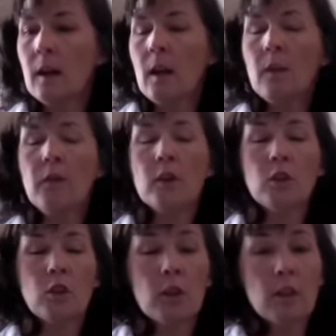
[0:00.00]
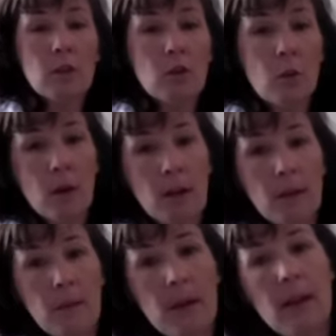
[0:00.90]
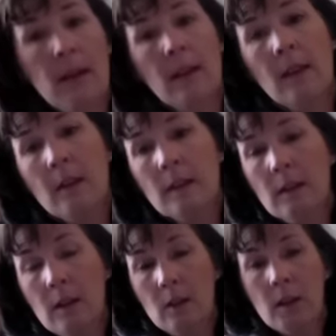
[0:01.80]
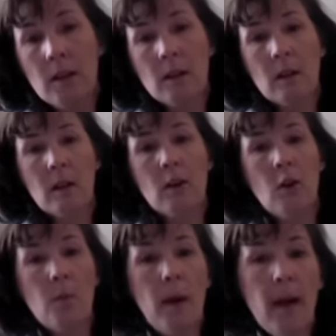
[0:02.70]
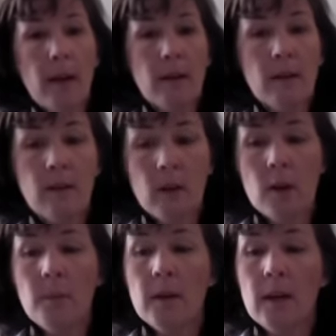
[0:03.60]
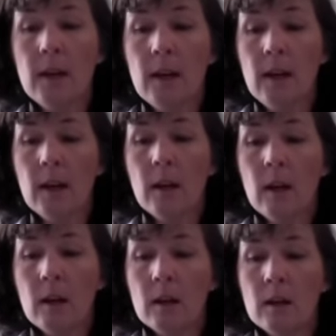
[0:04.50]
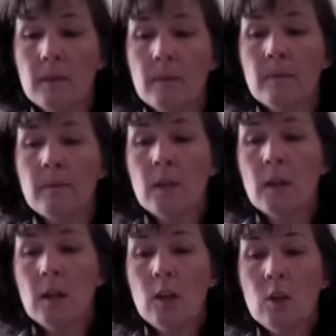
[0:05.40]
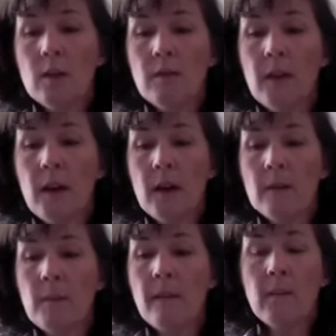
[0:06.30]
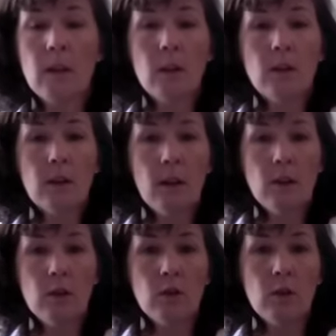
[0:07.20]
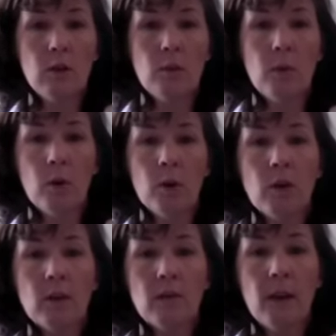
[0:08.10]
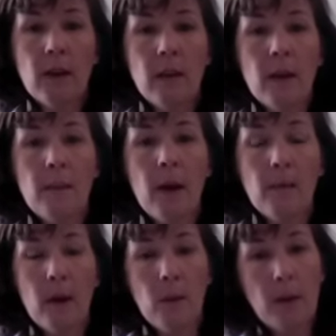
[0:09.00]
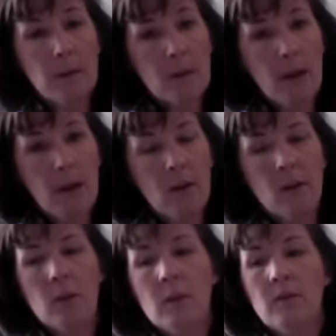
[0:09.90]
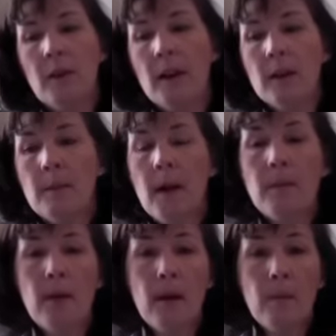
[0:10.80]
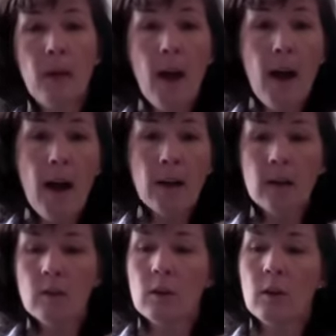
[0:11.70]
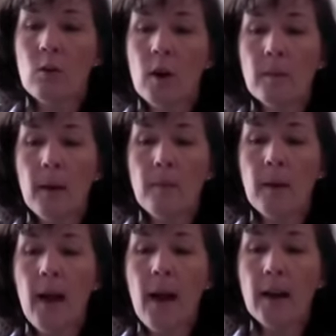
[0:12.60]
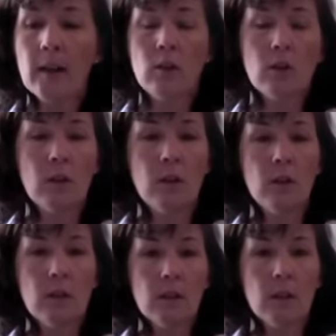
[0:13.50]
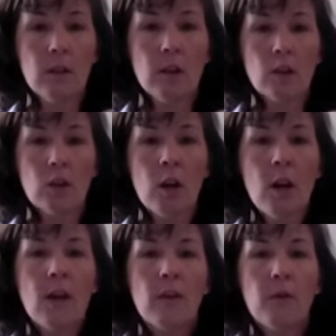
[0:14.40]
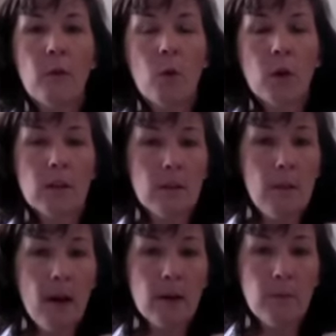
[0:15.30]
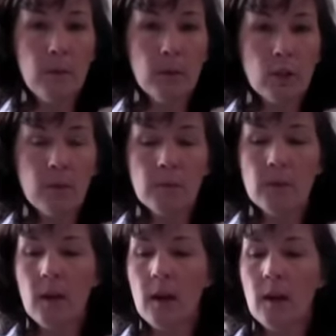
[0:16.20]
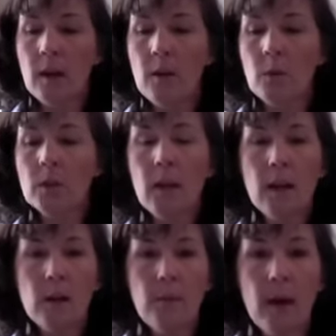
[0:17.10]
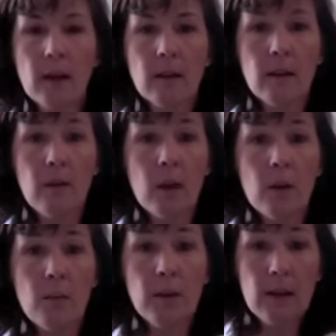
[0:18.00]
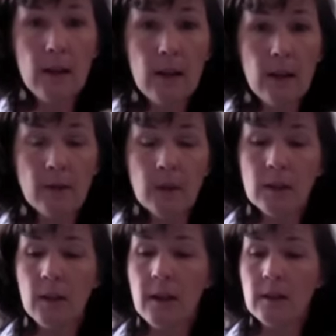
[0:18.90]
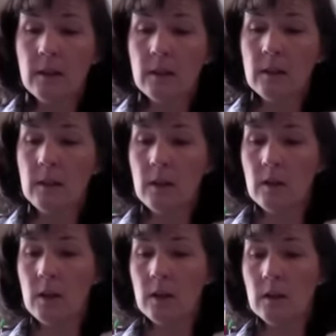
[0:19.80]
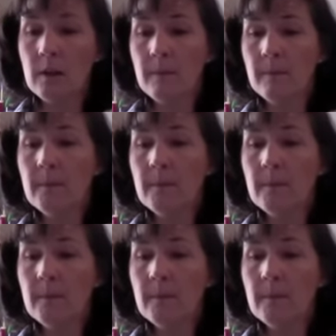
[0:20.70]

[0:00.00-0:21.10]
If you're just joining me in this series, go back to the very beginning. You can find my videos on YouTube, or you can find them on my website, or you can find them on my blog. You can go on my blog and you can do a search for Smocked Bishops, and it will take you back to the very beginning of this lesson series.